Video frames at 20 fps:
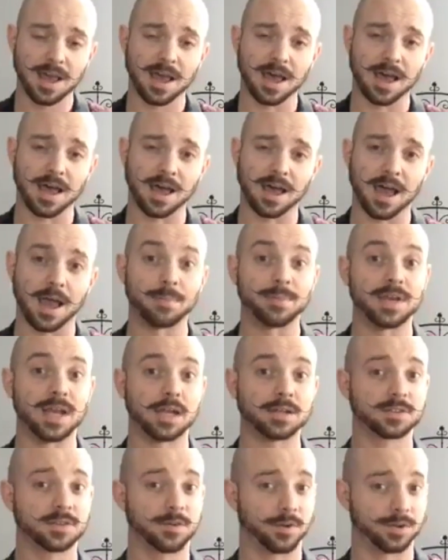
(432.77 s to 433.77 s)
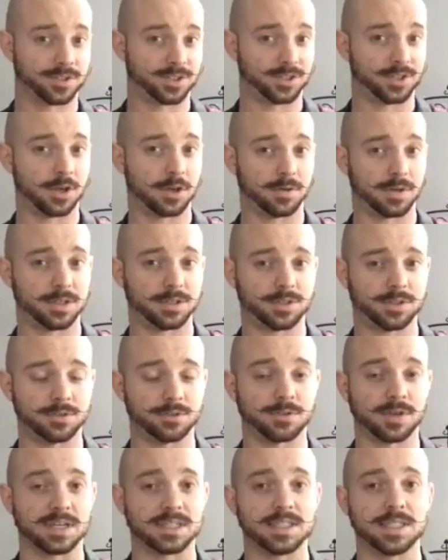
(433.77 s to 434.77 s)
I'm not going to go into
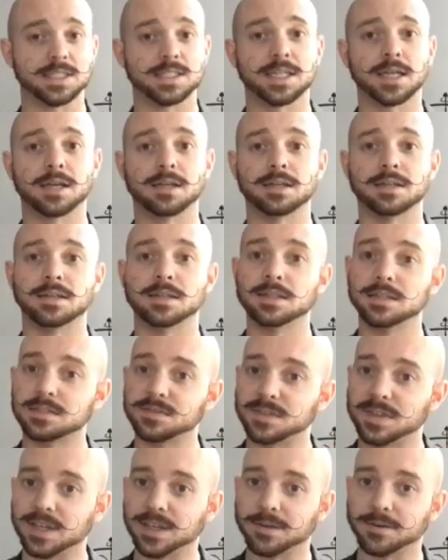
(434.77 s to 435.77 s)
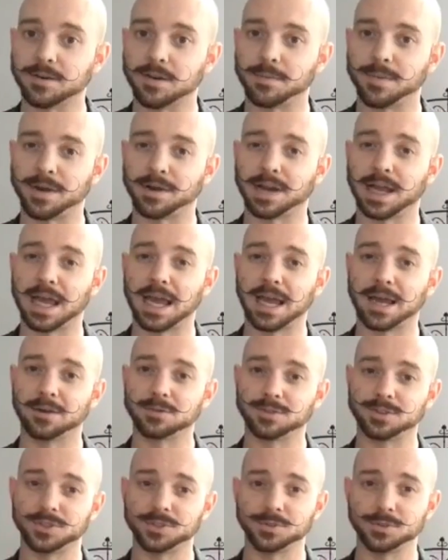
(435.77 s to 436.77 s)
great detail in this video about how
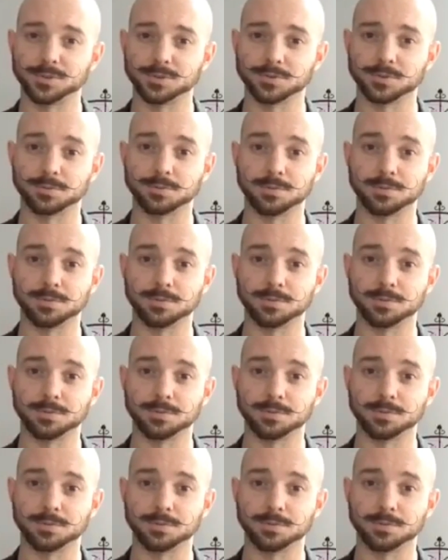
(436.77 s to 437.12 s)
to